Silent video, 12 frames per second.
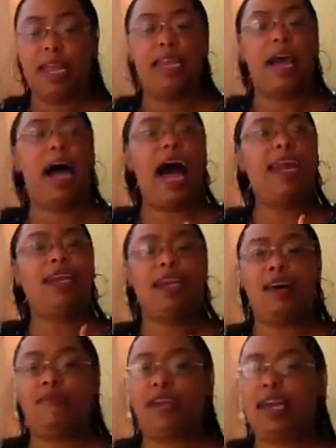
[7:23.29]
Now, I
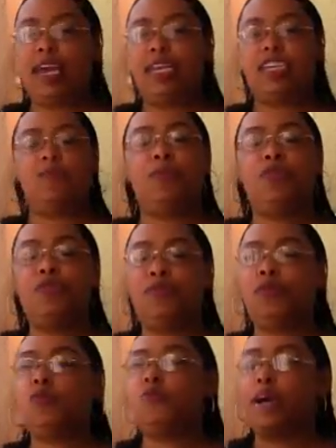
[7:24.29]
love it. It is
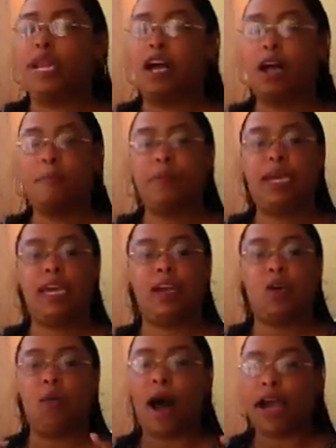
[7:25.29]
beautiful when a company can
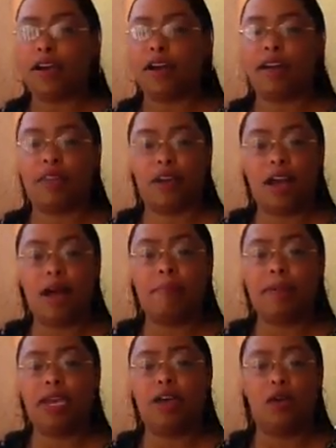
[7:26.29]
acquire another
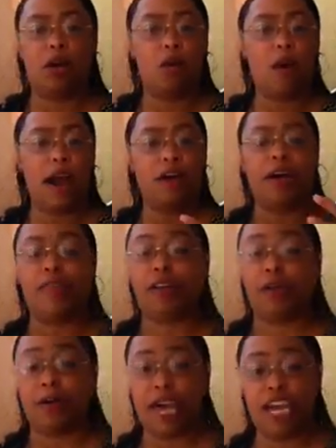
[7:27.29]
company or acquire other
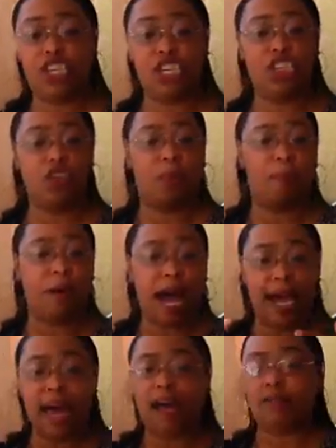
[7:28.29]
locations or
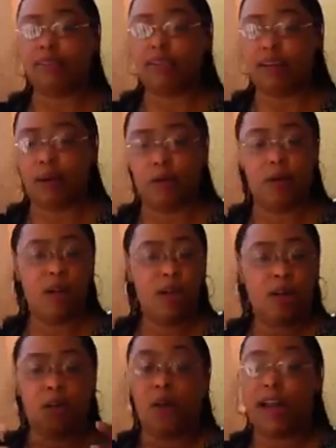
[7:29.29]
buy out, you know,
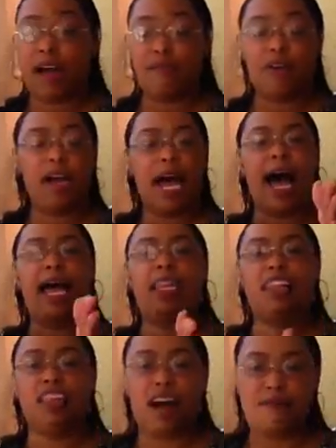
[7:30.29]
whatever. I
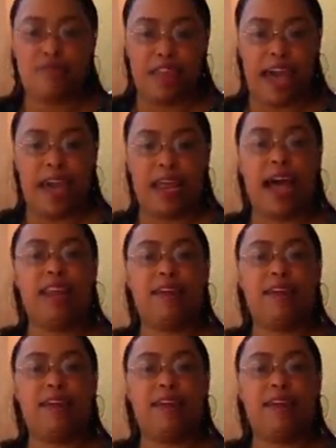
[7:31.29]
love that.